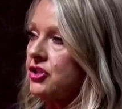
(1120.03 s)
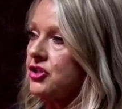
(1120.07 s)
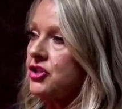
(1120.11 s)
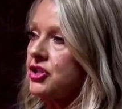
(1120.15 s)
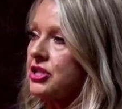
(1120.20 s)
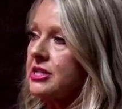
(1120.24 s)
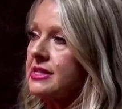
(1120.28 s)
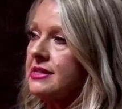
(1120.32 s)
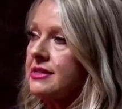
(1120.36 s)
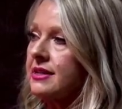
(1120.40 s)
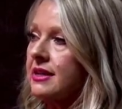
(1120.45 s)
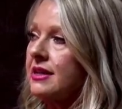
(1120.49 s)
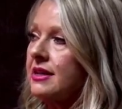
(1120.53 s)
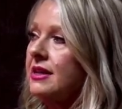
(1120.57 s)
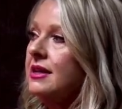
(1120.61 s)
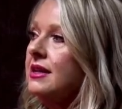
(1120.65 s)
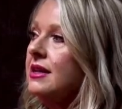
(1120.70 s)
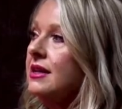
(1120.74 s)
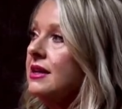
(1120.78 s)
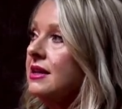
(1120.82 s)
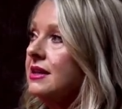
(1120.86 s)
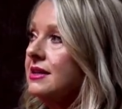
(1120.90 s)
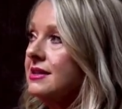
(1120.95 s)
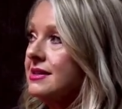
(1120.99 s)
She said,
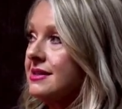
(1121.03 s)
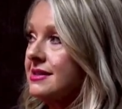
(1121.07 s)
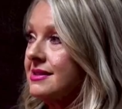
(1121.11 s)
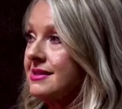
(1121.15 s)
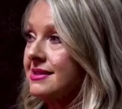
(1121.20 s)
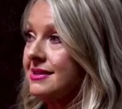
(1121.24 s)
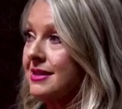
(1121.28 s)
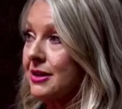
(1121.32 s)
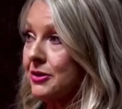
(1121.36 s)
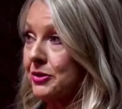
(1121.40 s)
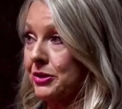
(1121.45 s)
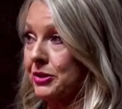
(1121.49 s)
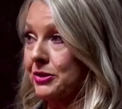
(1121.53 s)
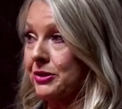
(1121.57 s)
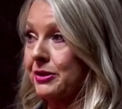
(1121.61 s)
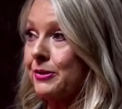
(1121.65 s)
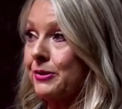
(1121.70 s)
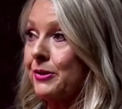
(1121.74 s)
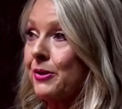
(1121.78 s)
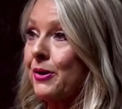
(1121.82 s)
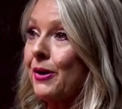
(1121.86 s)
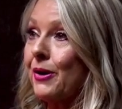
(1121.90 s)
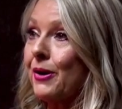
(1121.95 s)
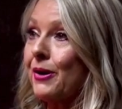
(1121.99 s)
sell your
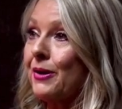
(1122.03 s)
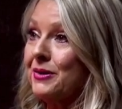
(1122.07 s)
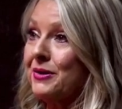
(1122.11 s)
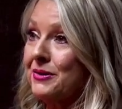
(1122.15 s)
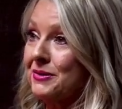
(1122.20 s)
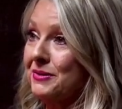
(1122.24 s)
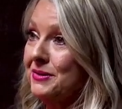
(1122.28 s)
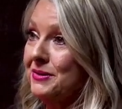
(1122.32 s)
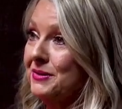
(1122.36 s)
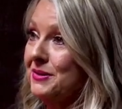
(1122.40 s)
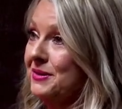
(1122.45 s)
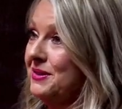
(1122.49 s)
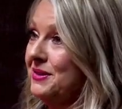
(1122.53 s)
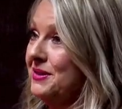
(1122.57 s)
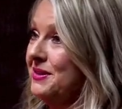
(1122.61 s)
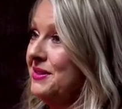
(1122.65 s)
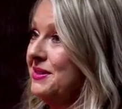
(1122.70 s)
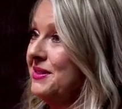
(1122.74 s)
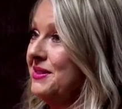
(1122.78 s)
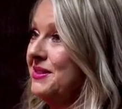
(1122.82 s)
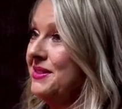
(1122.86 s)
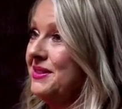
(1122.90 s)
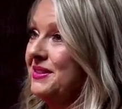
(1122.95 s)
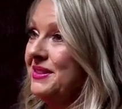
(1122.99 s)
other car,
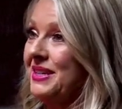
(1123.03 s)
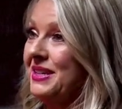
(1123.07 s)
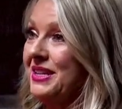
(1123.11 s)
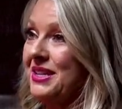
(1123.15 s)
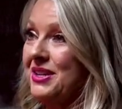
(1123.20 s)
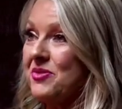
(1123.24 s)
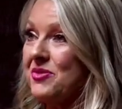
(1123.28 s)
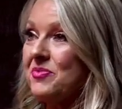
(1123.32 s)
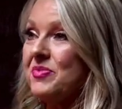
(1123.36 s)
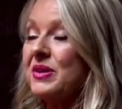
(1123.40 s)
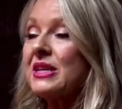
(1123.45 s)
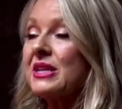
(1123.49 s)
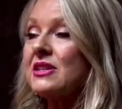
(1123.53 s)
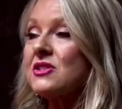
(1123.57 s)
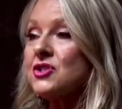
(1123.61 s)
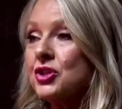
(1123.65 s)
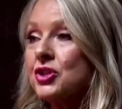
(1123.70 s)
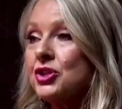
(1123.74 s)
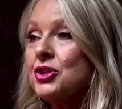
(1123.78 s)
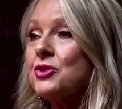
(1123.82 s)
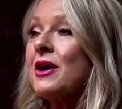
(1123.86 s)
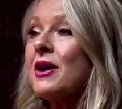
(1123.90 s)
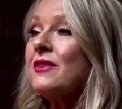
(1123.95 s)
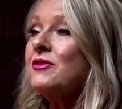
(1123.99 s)
you know, because you
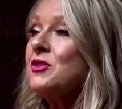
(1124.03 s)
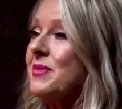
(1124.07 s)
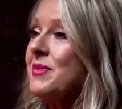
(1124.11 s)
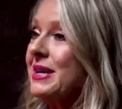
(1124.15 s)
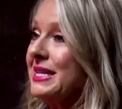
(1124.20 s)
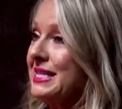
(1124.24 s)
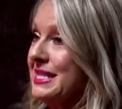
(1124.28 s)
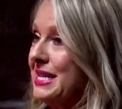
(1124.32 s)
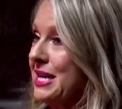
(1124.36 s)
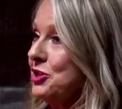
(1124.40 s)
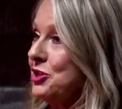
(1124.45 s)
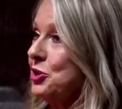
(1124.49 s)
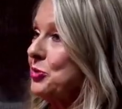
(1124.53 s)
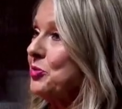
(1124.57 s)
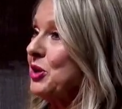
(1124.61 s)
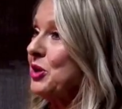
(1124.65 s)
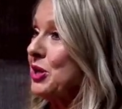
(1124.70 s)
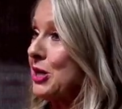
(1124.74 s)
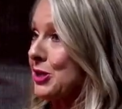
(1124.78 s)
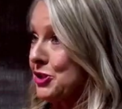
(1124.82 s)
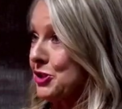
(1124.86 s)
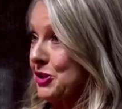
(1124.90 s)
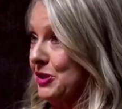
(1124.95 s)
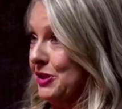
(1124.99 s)
do have to maintain your
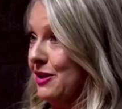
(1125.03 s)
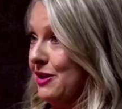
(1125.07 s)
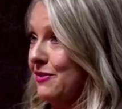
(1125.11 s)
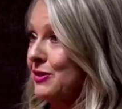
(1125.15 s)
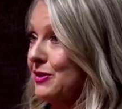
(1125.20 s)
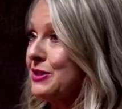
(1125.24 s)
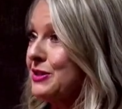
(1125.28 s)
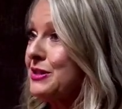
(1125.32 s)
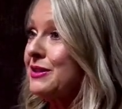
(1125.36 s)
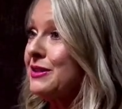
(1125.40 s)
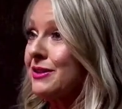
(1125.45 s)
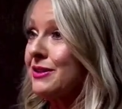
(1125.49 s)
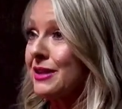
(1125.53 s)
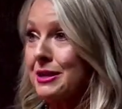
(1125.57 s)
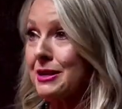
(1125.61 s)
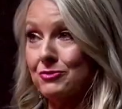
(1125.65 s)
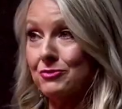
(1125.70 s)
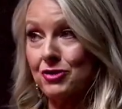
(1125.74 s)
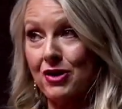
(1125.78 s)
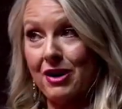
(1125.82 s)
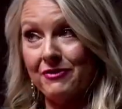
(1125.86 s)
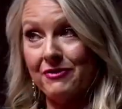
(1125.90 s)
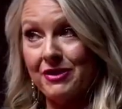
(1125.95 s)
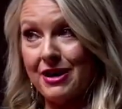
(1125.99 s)
production levels to keep
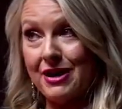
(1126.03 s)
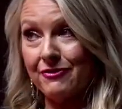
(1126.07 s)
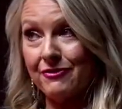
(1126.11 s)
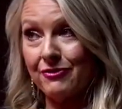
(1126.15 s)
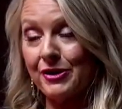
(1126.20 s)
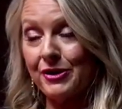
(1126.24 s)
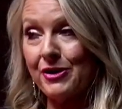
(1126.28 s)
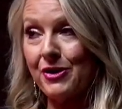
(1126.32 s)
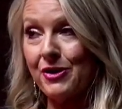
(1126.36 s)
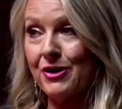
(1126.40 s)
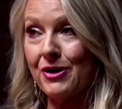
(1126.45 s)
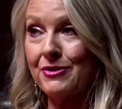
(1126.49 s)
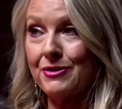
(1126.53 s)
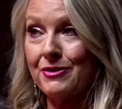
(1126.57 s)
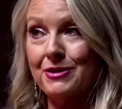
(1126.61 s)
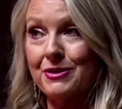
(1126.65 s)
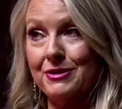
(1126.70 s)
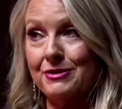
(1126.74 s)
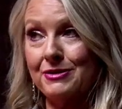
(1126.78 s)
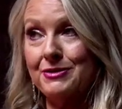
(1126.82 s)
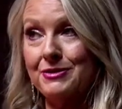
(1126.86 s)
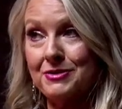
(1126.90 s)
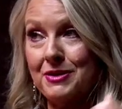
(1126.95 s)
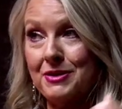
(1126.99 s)
driving that free car. They're
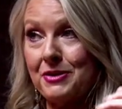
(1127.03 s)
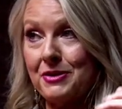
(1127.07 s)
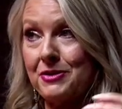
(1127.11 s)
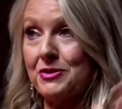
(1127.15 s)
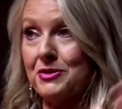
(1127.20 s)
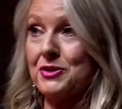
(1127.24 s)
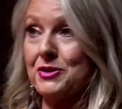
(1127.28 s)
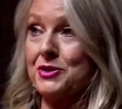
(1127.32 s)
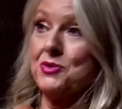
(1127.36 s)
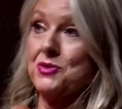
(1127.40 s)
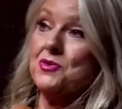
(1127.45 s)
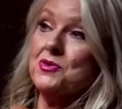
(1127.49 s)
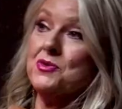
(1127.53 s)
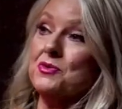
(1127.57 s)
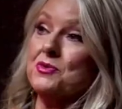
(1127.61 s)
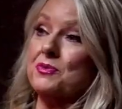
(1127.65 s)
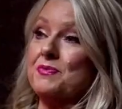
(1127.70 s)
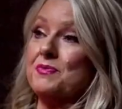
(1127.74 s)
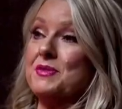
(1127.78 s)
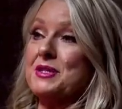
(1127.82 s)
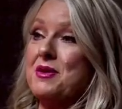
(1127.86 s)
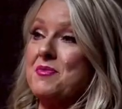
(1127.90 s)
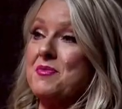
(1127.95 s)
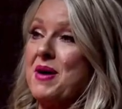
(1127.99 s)
not, it's not going to just ooh,
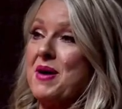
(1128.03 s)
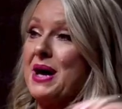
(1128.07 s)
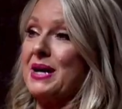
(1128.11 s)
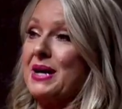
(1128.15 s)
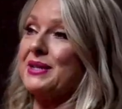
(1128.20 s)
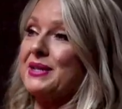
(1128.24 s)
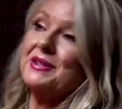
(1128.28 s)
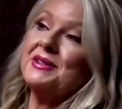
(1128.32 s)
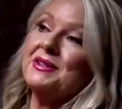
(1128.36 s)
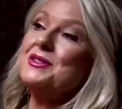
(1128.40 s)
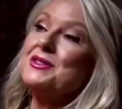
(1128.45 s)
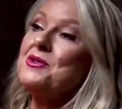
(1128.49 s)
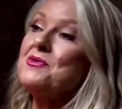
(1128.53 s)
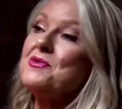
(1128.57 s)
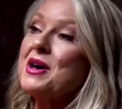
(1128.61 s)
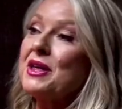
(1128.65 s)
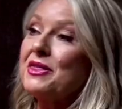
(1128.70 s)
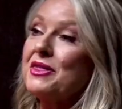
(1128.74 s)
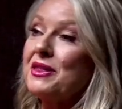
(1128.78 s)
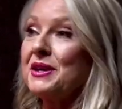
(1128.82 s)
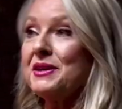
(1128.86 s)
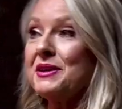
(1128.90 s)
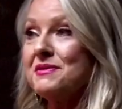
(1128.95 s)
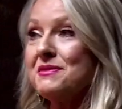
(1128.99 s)
sit back right. and do
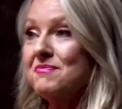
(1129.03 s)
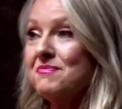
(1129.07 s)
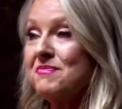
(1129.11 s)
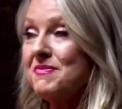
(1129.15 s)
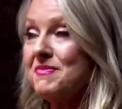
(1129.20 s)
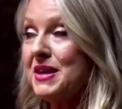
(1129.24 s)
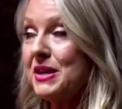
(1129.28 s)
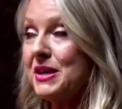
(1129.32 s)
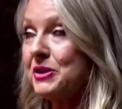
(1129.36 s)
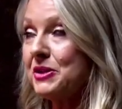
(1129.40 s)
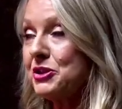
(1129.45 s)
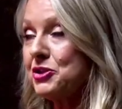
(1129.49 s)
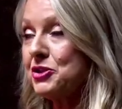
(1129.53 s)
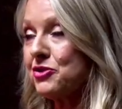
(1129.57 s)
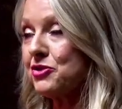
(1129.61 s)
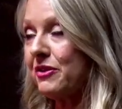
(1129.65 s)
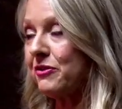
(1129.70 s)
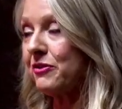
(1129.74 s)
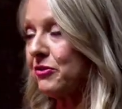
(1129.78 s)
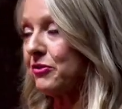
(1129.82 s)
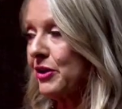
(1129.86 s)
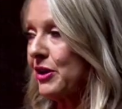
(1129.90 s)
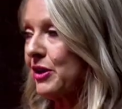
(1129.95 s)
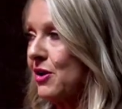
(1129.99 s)
nothing and they let you
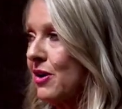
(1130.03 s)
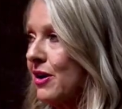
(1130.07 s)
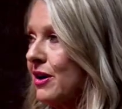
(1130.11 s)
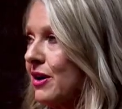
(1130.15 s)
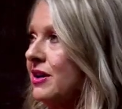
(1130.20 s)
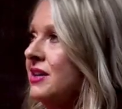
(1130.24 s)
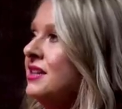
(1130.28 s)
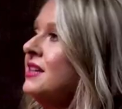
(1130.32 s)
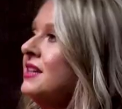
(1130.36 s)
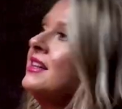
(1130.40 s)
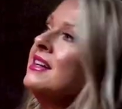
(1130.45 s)
drive a free car.